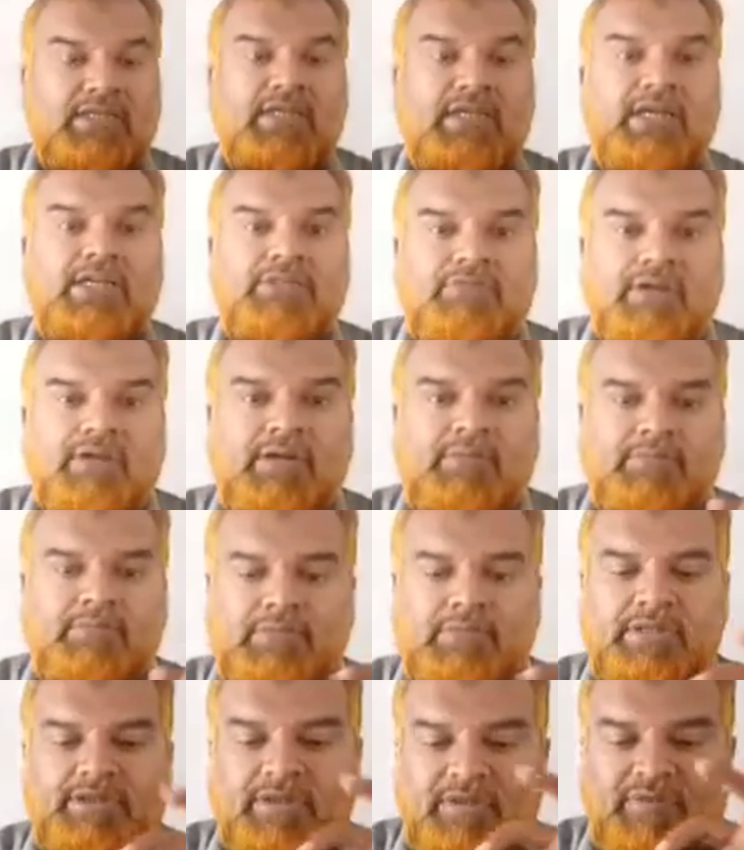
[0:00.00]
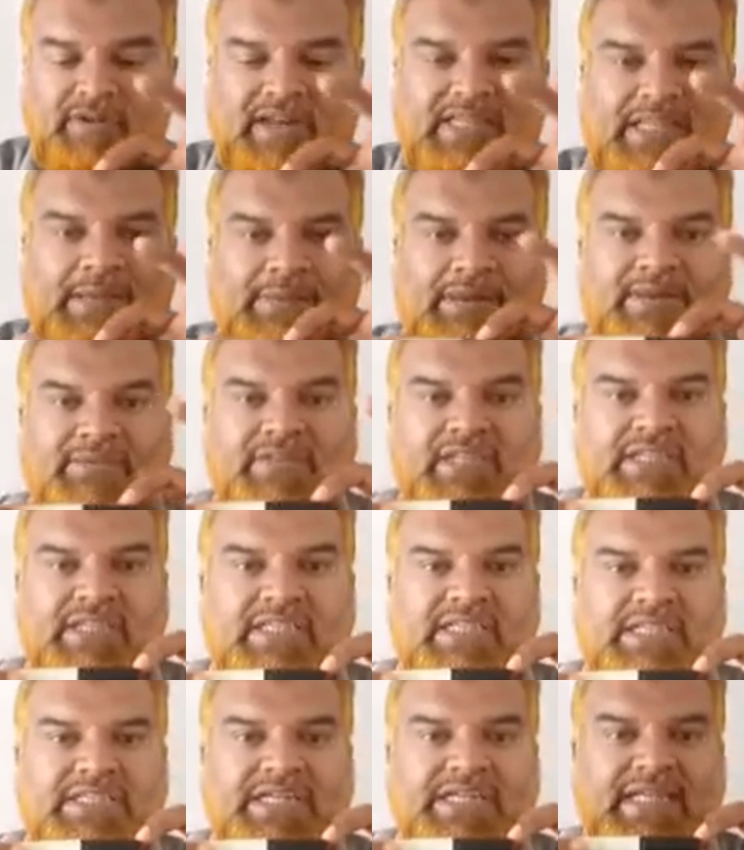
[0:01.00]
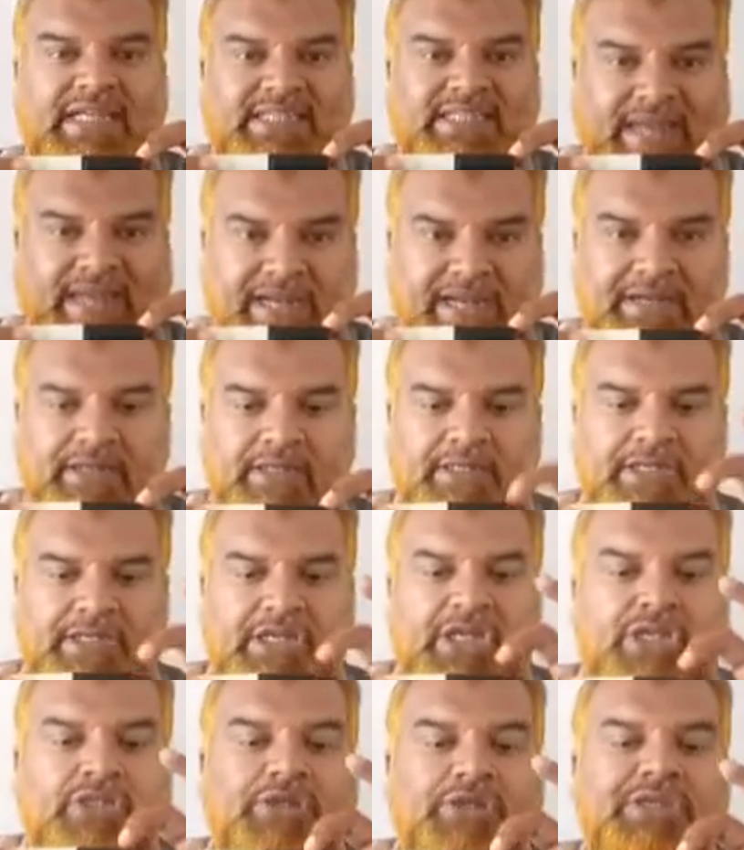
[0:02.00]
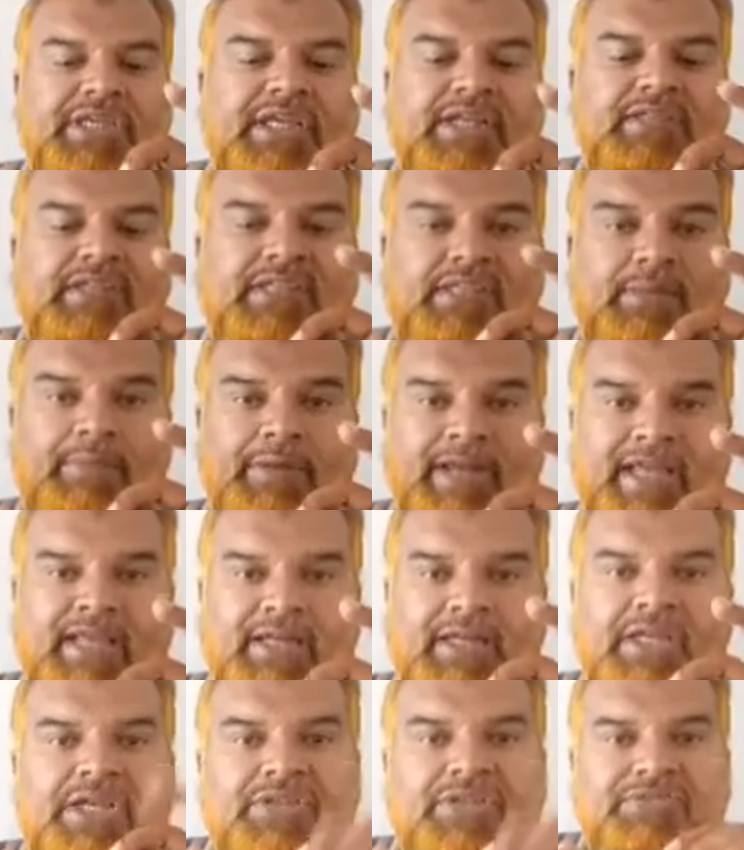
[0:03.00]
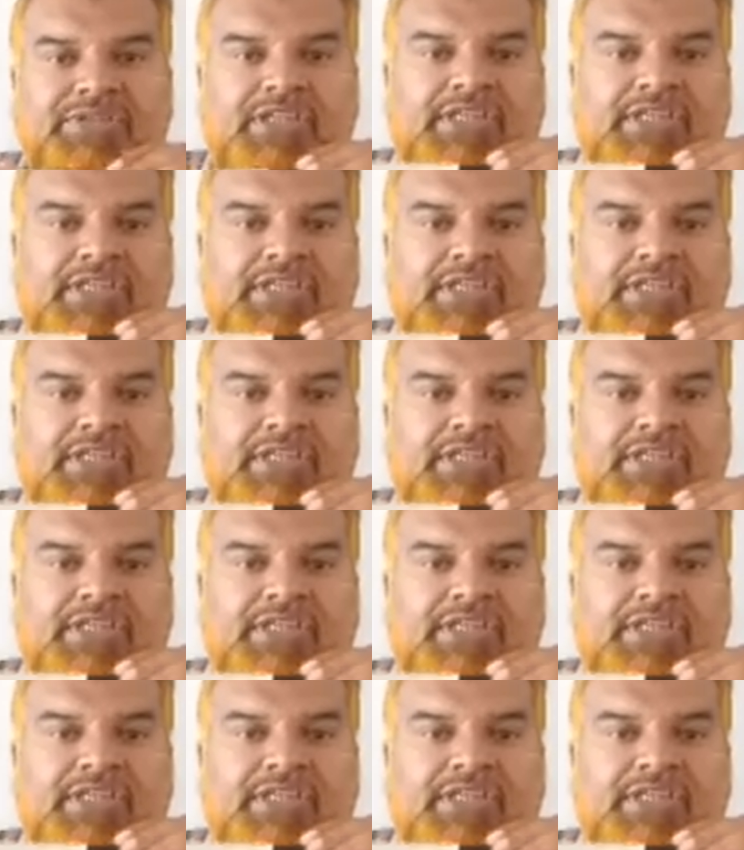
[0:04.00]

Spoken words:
earthworm, if for example if this is considered as a head, so here there is a brain.